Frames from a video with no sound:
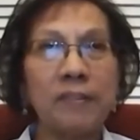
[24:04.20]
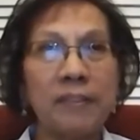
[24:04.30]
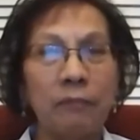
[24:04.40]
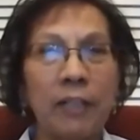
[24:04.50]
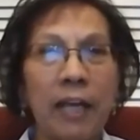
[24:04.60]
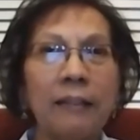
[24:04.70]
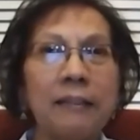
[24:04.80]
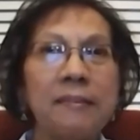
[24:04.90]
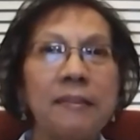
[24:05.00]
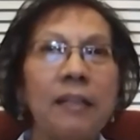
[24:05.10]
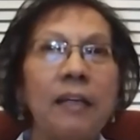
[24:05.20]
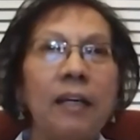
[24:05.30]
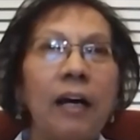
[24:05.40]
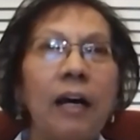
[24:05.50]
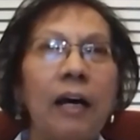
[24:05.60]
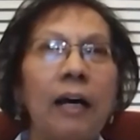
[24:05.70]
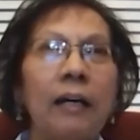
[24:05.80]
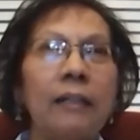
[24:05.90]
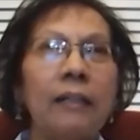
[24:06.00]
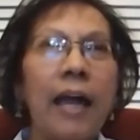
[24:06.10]
of Dallas
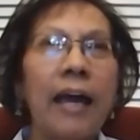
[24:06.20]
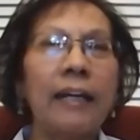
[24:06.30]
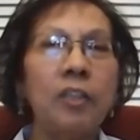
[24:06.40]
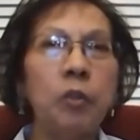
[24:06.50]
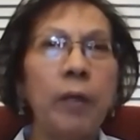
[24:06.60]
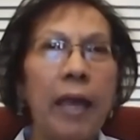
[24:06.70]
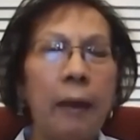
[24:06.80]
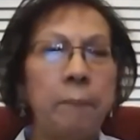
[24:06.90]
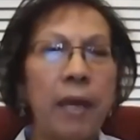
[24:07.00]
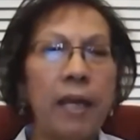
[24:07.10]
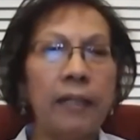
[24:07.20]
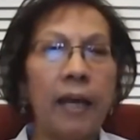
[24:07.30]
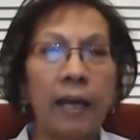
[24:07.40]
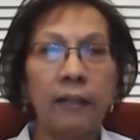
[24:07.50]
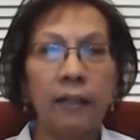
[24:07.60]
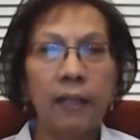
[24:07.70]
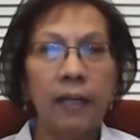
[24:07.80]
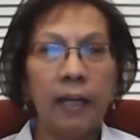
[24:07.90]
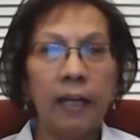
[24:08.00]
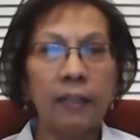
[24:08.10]
had a new campaign ad.
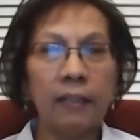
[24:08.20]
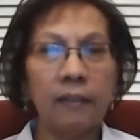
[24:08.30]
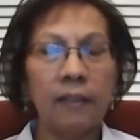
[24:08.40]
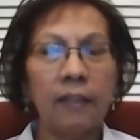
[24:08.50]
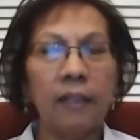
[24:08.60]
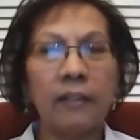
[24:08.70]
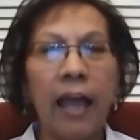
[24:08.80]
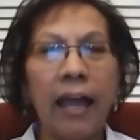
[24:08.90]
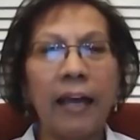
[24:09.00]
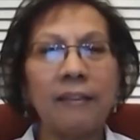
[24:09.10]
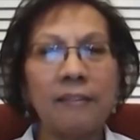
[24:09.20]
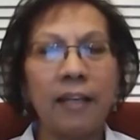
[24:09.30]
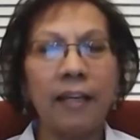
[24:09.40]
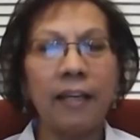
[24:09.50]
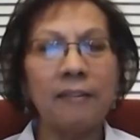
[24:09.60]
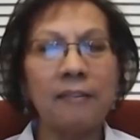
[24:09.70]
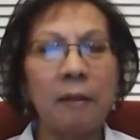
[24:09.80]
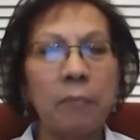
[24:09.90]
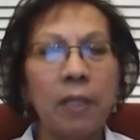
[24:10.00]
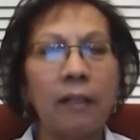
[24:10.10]
And the ad stated
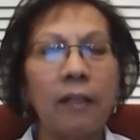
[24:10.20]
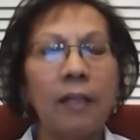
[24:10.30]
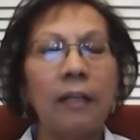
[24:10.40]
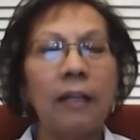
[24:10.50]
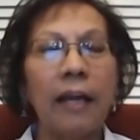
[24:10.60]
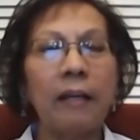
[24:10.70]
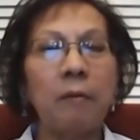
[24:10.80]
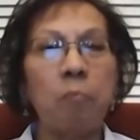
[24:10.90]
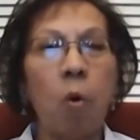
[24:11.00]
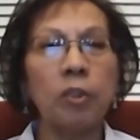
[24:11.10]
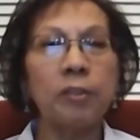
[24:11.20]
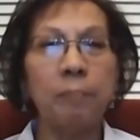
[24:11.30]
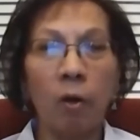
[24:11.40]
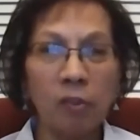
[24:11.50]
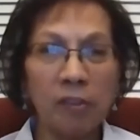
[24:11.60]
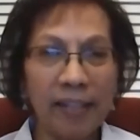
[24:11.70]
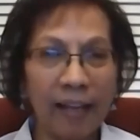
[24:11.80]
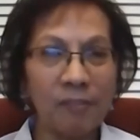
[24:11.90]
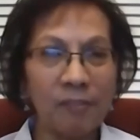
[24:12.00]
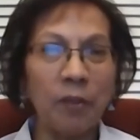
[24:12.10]
something like more
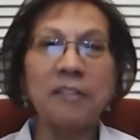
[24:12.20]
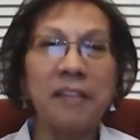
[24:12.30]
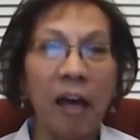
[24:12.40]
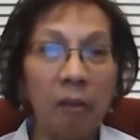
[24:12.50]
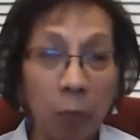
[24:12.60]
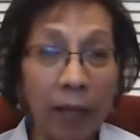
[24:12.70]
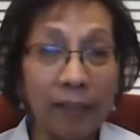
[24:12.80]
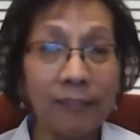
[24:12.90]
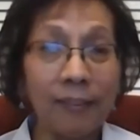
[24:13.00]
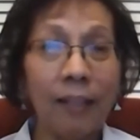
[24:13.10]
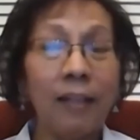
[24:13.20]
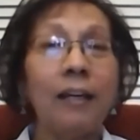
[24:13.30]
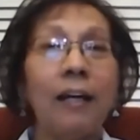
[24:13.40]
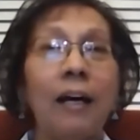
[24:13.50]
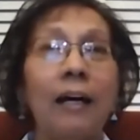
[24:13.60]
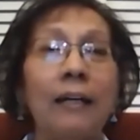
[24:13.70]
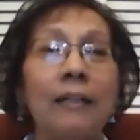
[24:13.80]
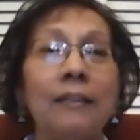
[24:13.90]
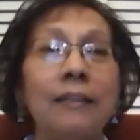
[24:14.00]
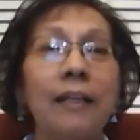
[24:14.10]
smokestacks for the Southwest.
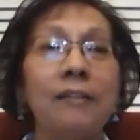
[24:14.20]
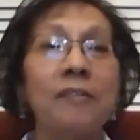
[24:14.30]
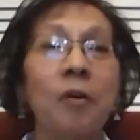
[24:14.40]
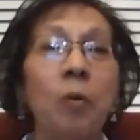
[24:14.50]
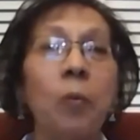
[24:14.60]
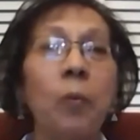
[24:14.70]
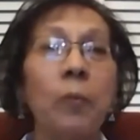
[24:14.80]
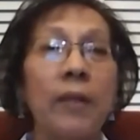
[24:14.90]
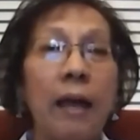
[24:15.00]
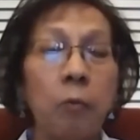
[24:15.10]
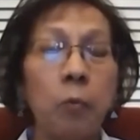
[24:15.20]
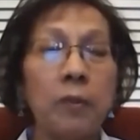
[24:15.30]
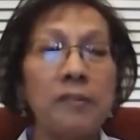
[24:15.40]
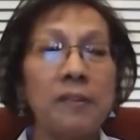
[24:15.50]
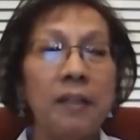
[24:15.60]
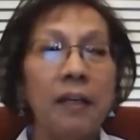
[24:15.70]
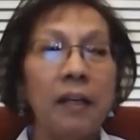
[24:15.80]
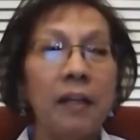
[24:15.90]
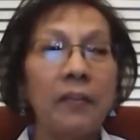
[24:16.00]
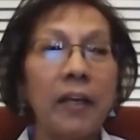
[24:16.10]
And so that was
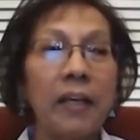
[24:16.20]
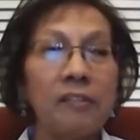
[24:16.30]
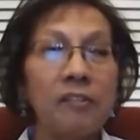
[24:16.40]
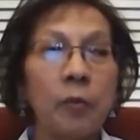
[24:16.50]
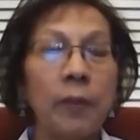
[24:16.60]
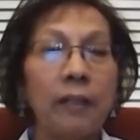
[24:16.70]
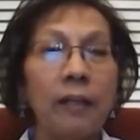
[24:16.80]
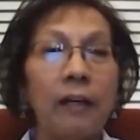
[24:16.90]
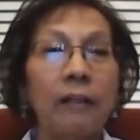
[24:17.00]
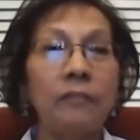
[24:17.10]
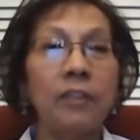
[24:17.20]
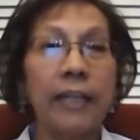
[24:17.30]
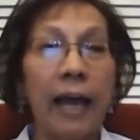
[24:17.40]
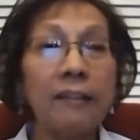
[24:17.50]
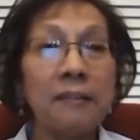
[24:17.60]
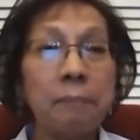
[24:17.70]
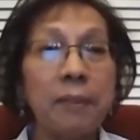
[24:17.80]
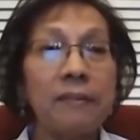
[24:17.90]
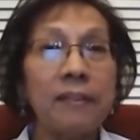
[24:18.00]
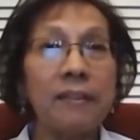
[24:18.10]
the history of Dallas
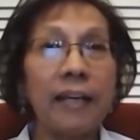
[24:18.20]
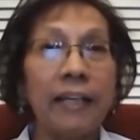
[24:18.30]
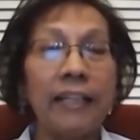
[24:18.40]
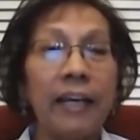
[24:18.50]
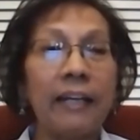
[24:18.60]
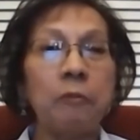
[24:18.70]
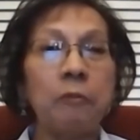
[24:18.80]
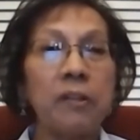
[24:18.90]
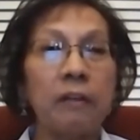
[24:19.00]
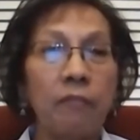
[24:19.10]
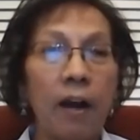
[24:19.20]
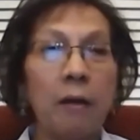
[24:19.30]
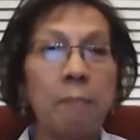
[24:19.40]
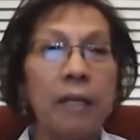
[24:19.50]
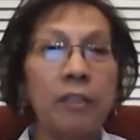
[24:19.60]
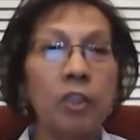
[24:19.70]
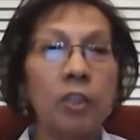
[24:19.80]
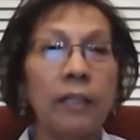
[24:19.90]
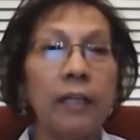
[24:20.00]
business, and yet it was environmental